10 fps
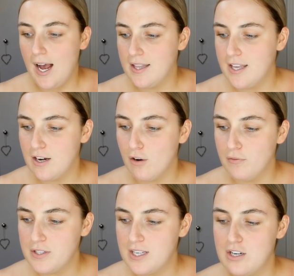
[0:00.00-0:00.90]
and then
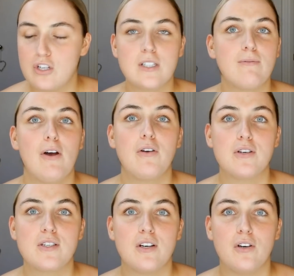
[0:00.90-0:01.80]
obviously just
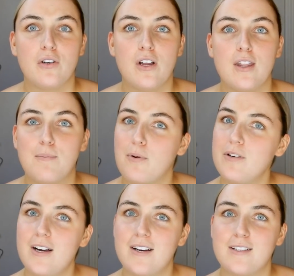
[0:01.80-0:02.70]
focus on the
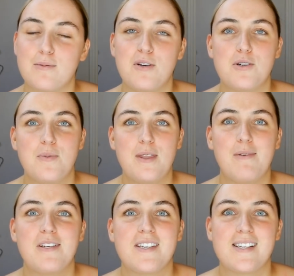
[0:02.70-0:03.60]
products, which will be the
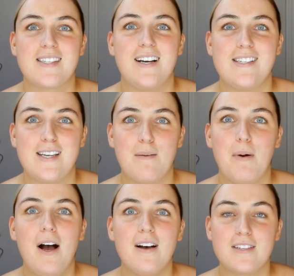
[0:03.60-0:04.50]
most exciting
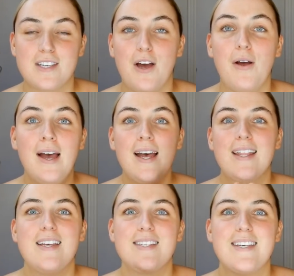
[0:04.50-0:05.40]
part. So
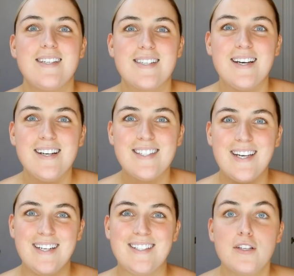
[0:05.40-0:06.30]
let's get
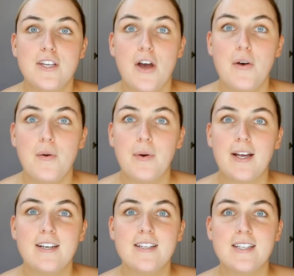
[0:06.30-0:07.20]
started. So we're
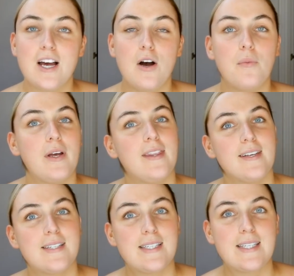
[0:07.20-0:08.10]
gonna start
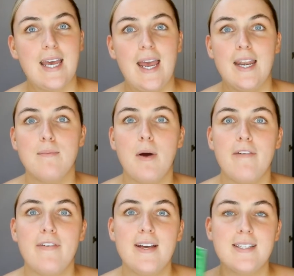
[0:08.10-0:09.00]
with skin. My
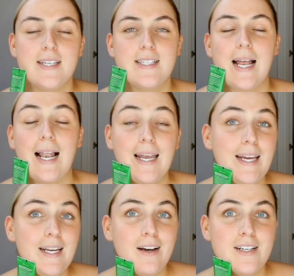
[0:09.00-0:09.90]
face is
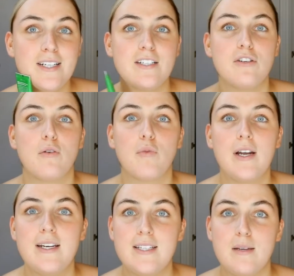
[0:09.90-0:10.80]
clean. I did do a
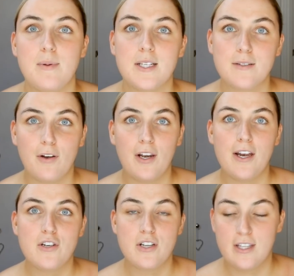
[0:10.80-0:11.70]
really deep
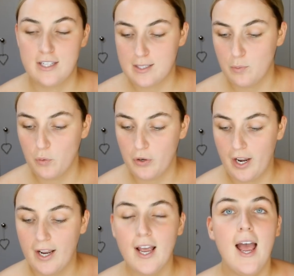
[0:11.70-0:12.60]
exfoliation this
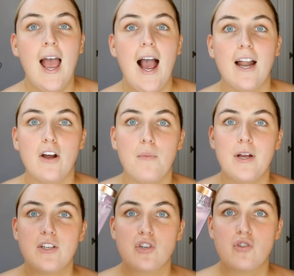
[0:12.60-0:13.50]
morning, and I
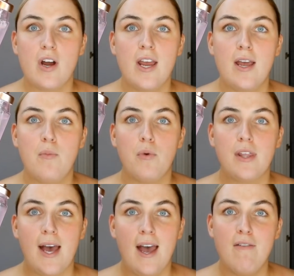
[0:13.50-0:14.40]
went straight in with
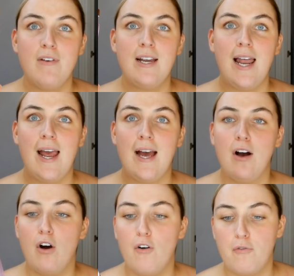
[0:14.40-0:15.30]
a heavy layer
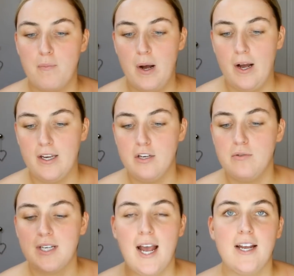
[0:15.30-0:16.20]
of my
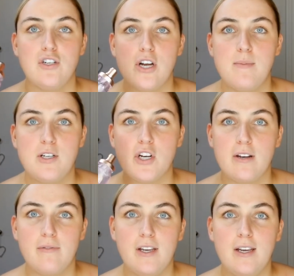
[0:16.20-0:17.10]
UTAN Jamie
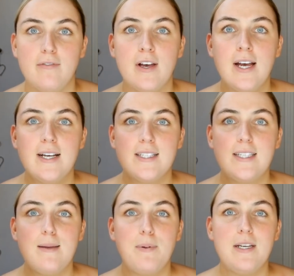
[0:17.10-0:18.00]
Genevieve
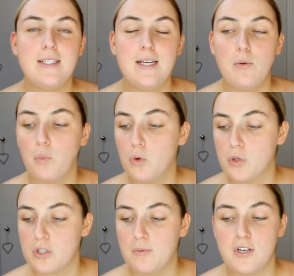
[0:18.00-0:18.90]
CPD
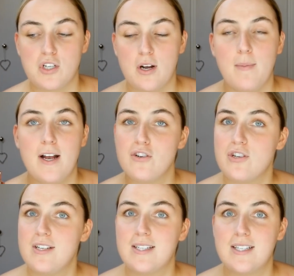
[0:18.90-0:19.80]
water, which I'm
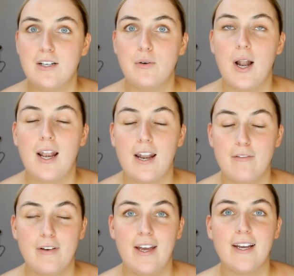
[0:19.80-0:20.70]
actually still
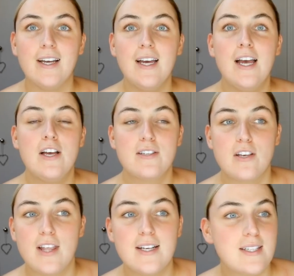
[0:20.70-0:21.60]
loving.
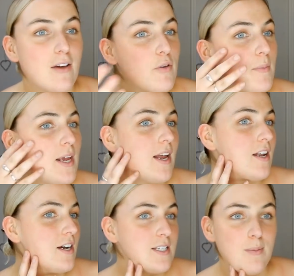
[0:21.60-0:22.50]
So that's given me a
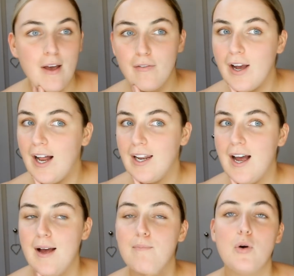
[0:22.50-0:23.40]
nice bit of colour
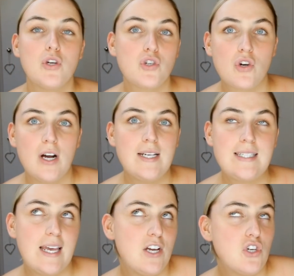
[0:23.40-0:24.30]
and
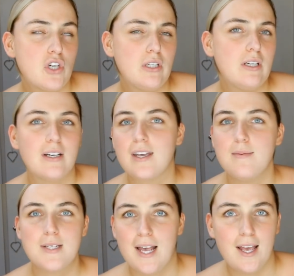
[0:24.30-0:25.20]
moisturisation. I
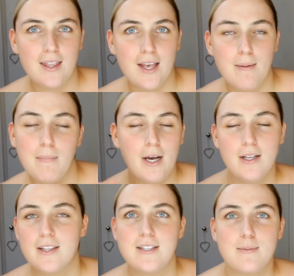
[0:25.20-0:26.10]
keep saying that,
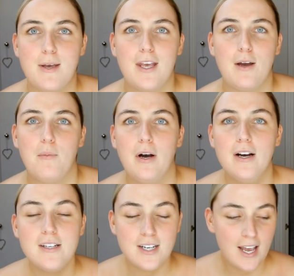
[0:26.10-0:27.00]
but let's make it a
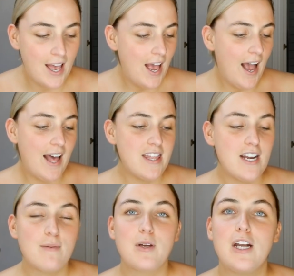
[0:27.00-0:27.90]
word. And
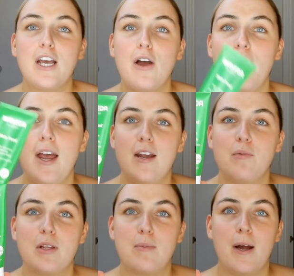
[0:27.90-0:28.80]
then I'm gonna go in
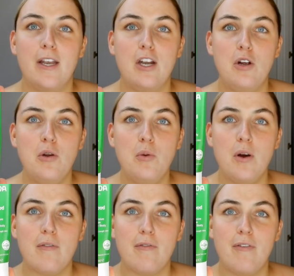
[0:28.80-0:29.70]
with my
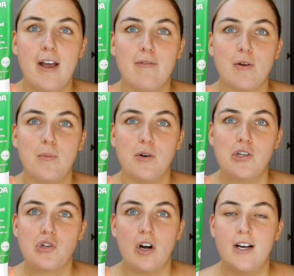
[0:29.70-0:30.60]
new favourite
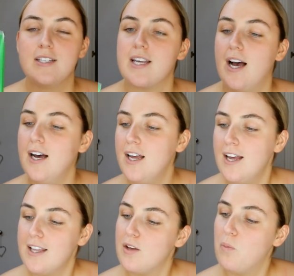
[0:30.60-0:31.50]
moisturiser,
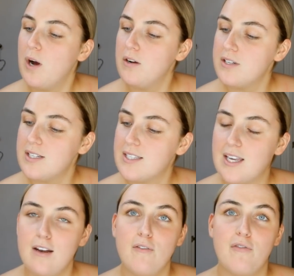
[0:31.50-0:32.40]
the Welder
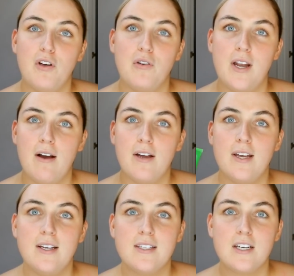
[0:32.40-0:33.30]
Skin Food. Now
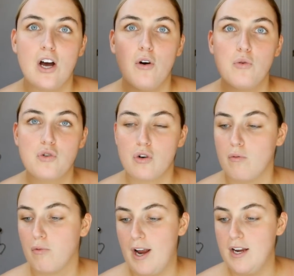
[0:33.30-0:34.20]
it is an ultra
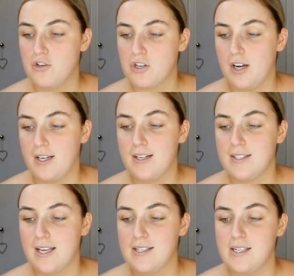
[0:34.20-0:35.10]
rich, like it
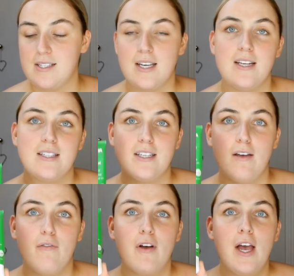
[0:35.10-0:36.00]
says,
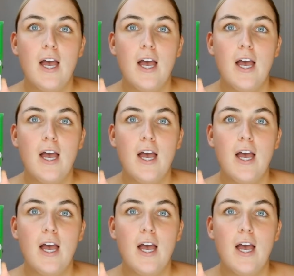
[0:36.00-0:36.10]
intensive.